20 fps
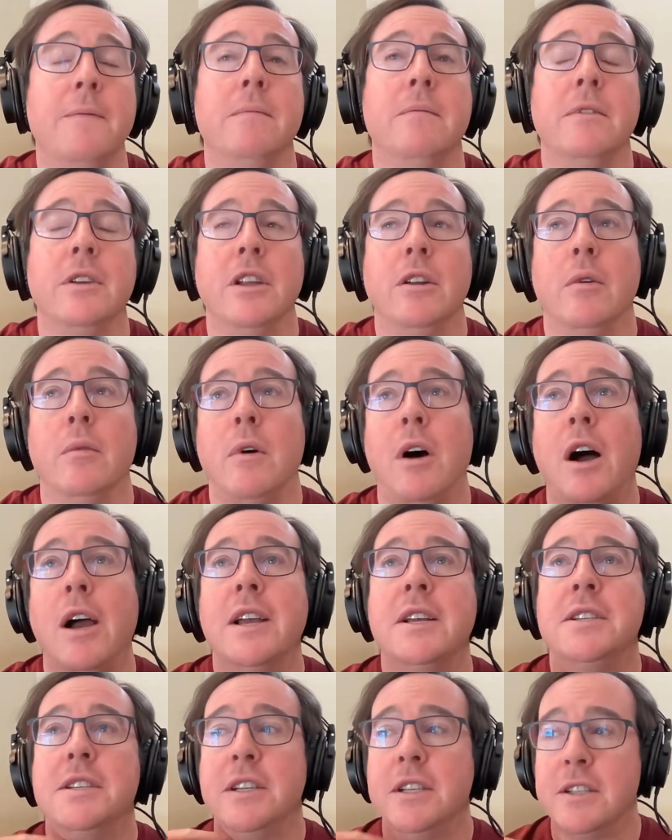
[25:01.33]
you know,
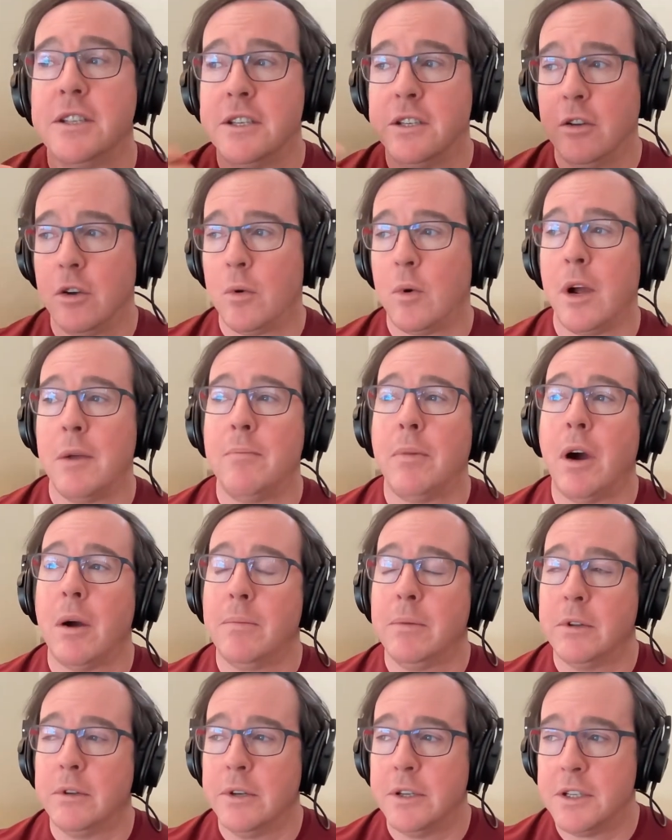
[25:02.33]
IAC is still quite
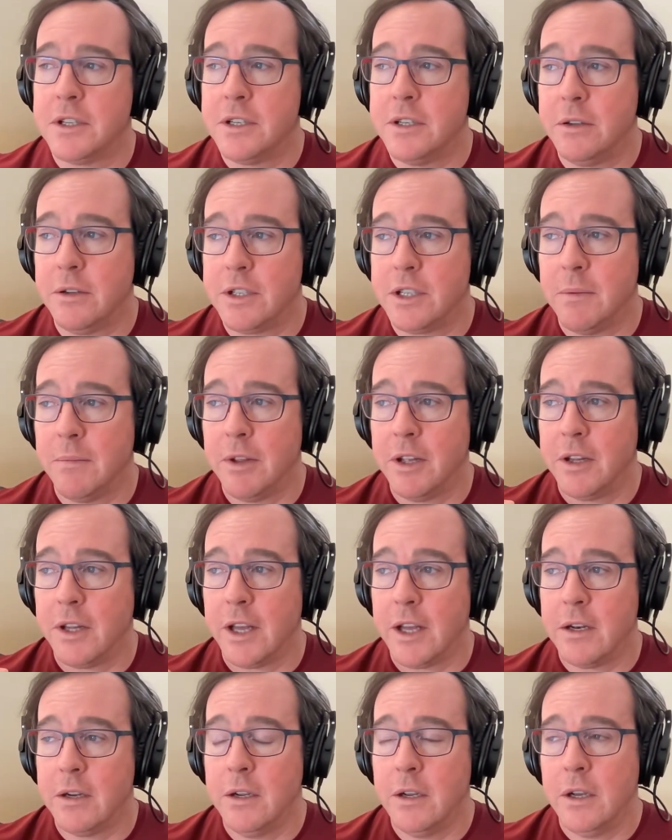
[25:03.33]
popular. It's still something
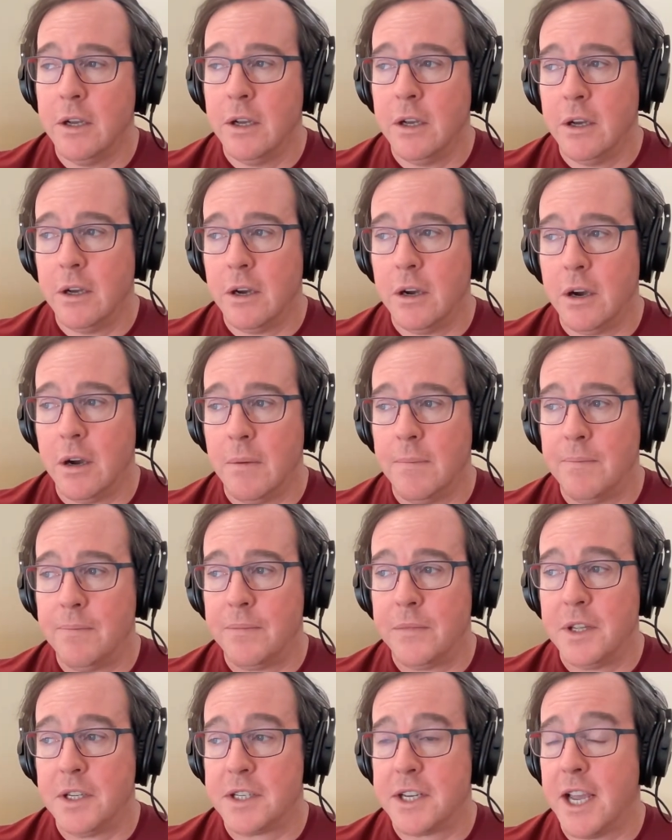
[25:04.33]
that um,
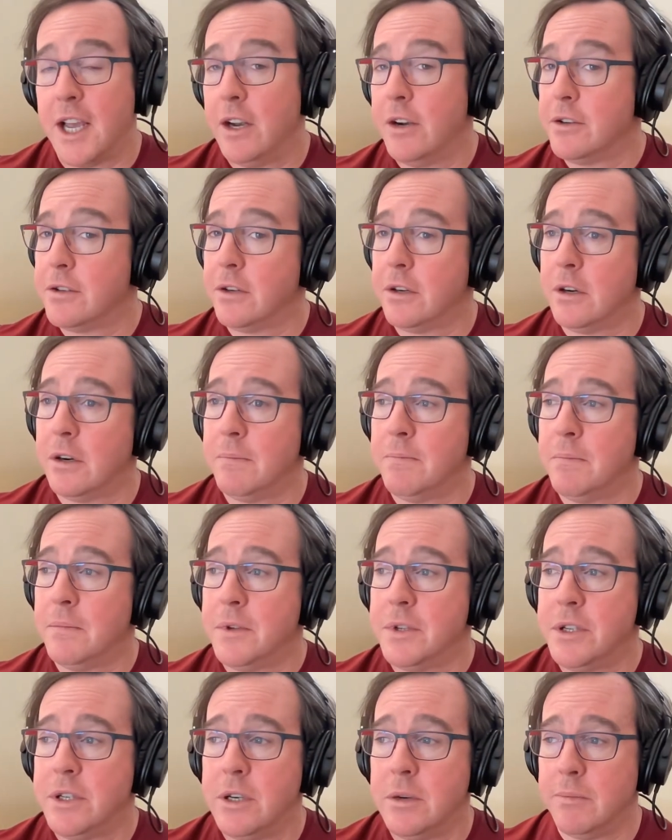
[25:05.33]
the scanners are
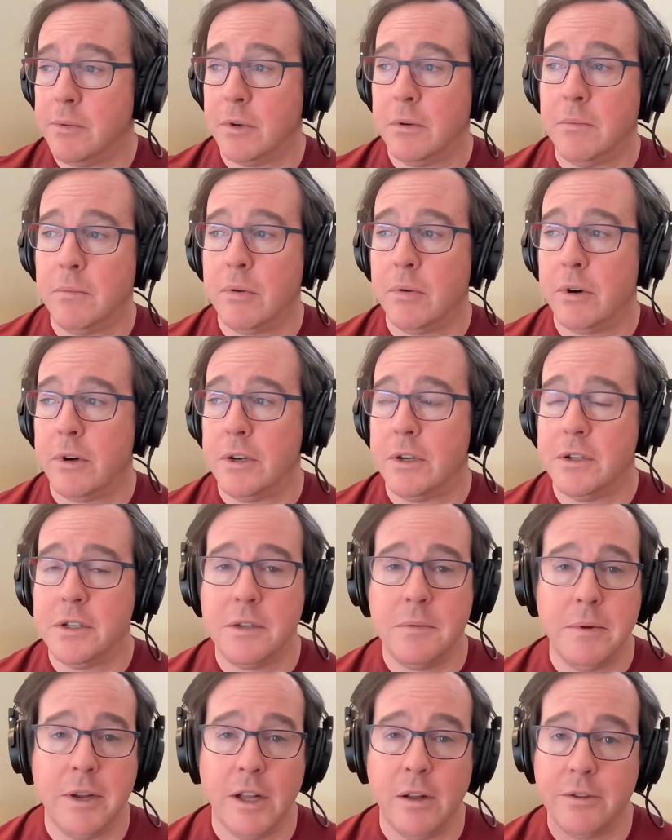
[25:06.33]
super important
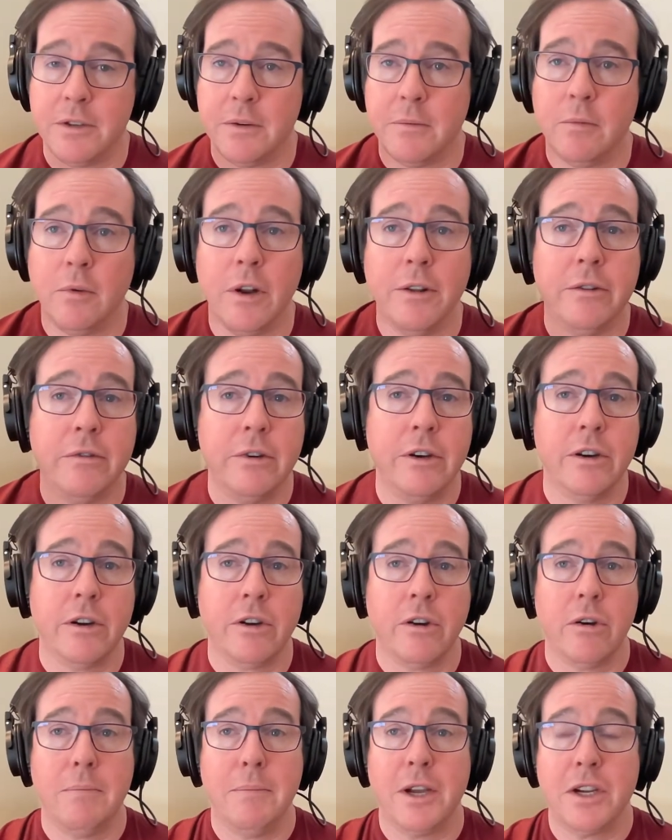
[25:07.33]
to be able to run through your
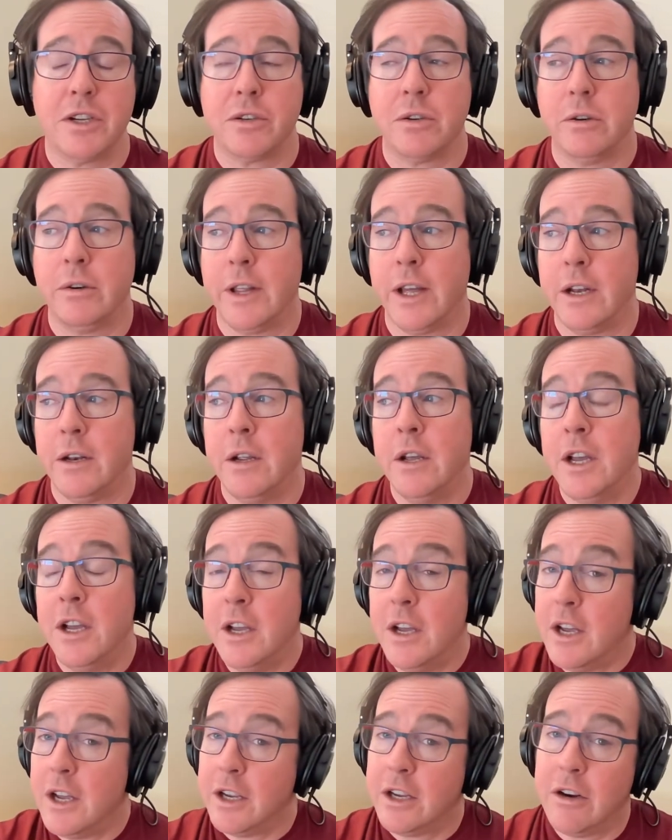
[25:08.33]
code, make sure that
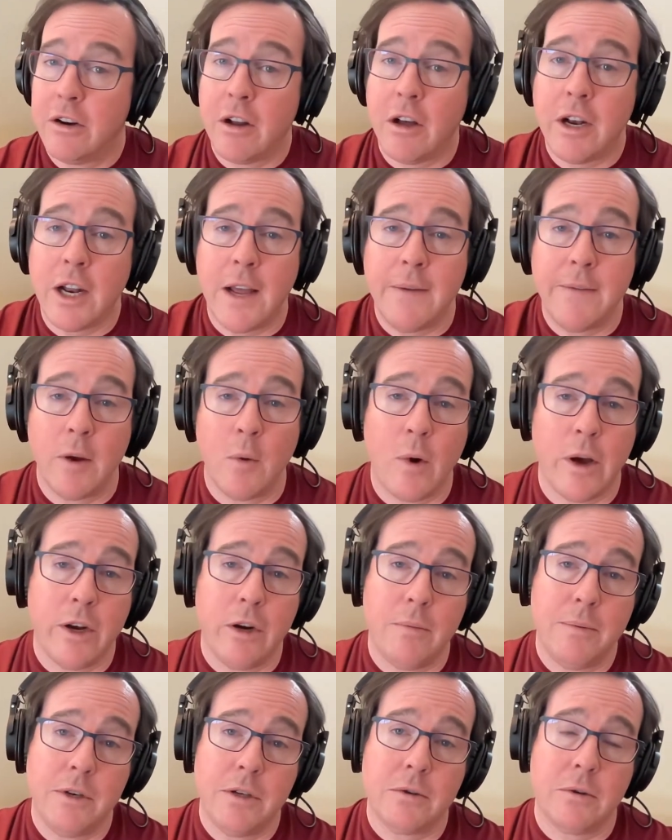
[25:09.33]
you're not having wide
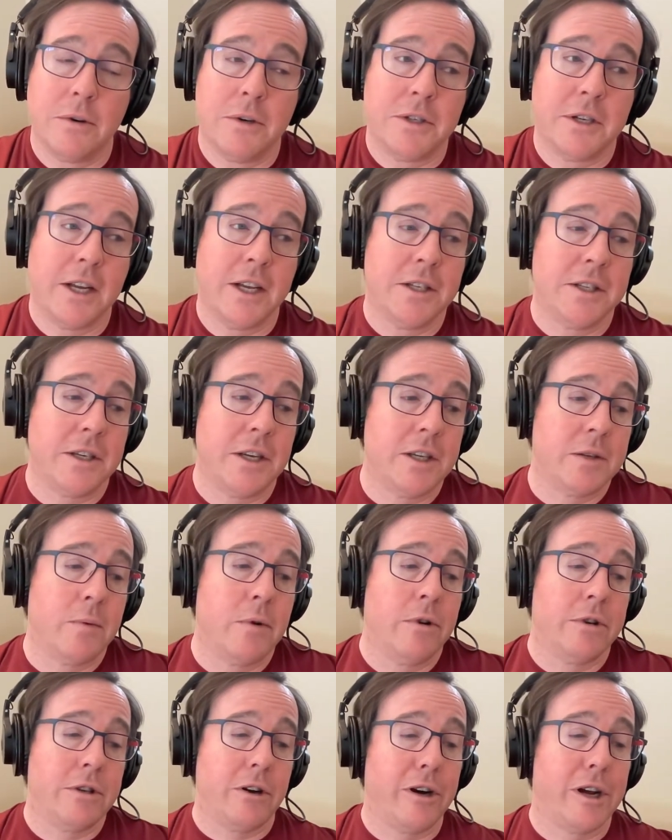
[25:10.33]
open doors, as as we
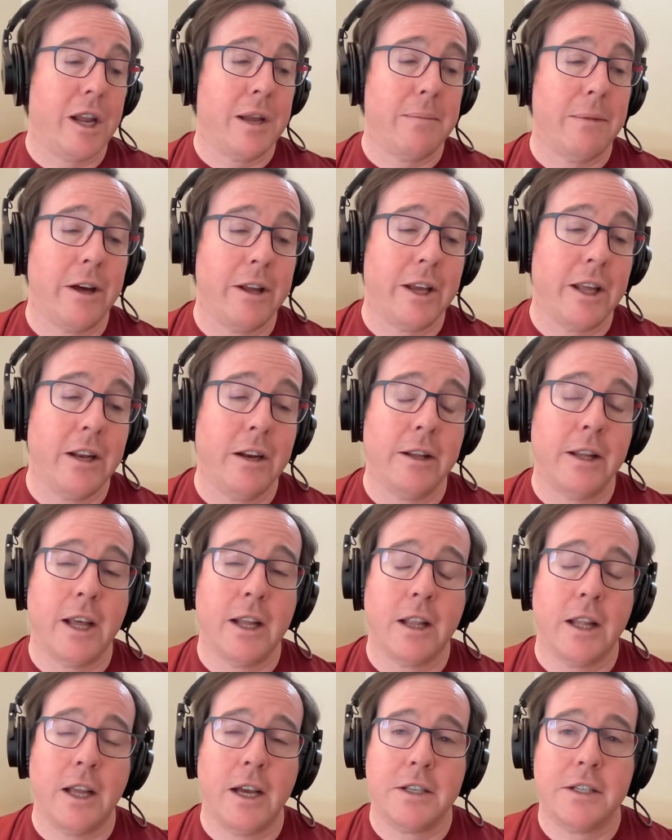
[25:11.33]
were talking about again in that
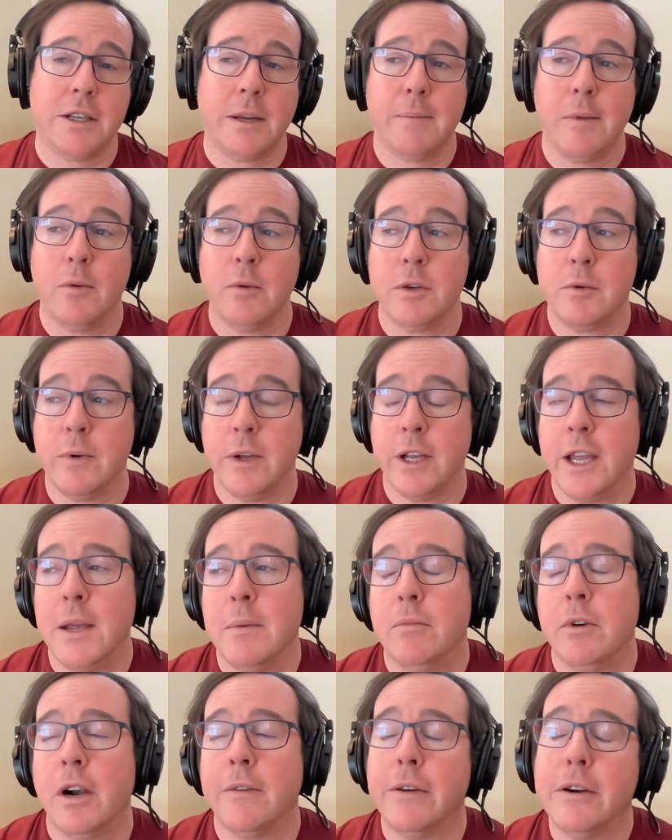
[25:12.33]
last segment, which we keep
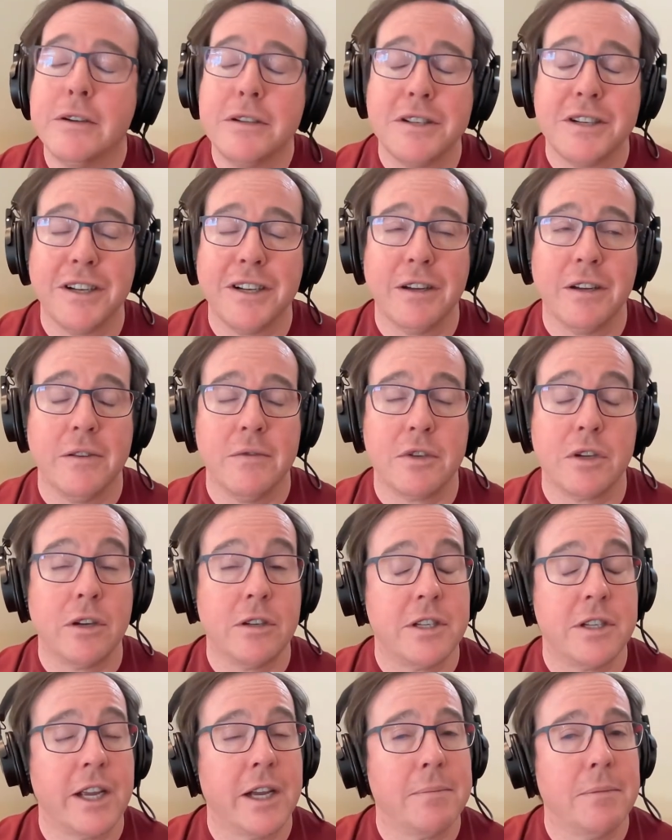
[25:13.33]
referencing. It was a good
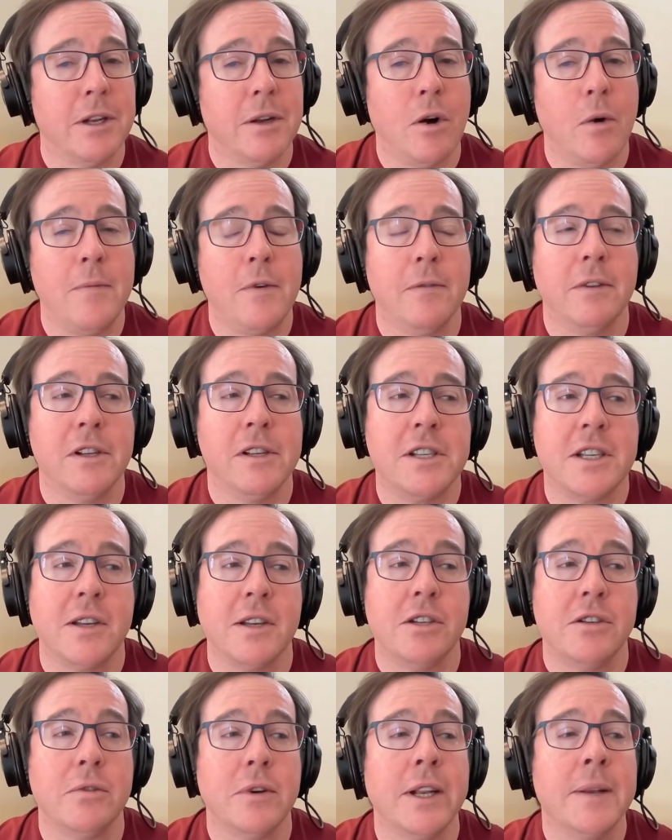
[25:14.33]
segment. Hope you've
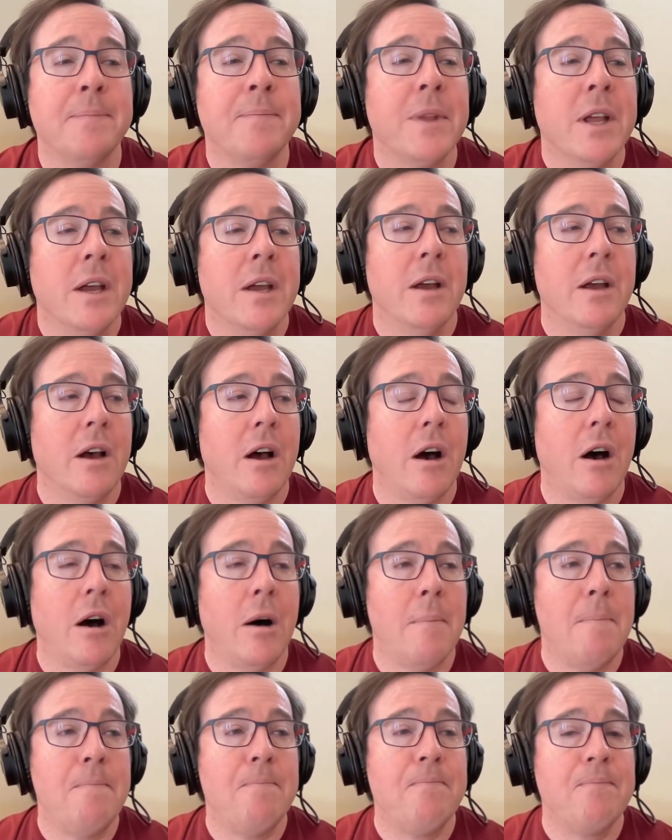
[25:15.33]
listened to it.
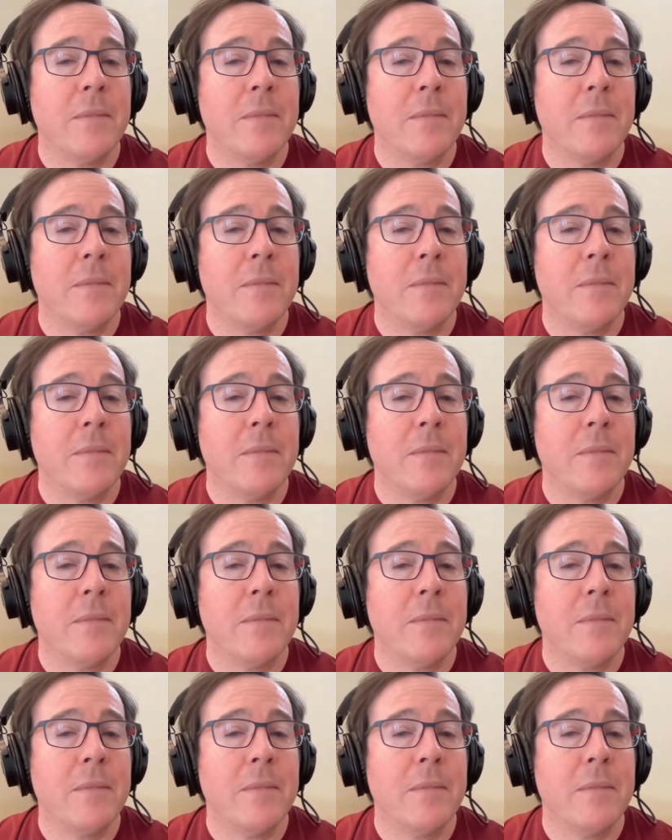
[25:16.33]
Um,